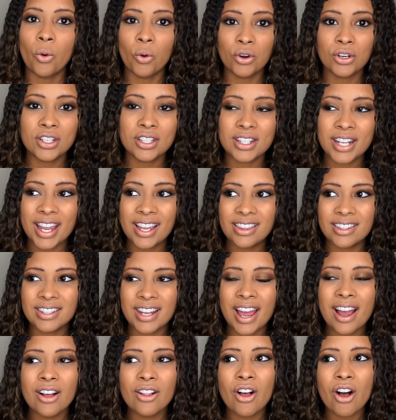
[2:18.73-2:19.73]
or just take the
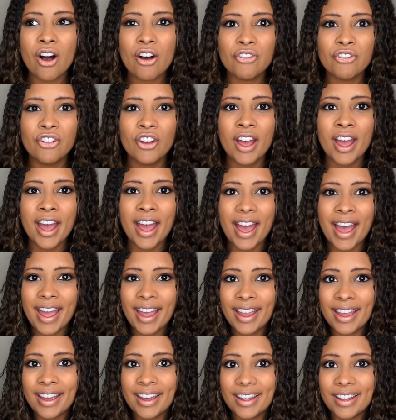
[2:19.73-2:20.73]
towel off
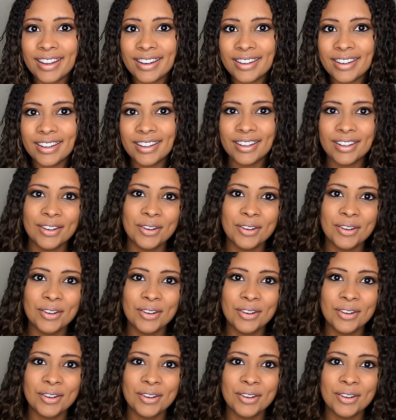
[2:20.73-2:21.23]
and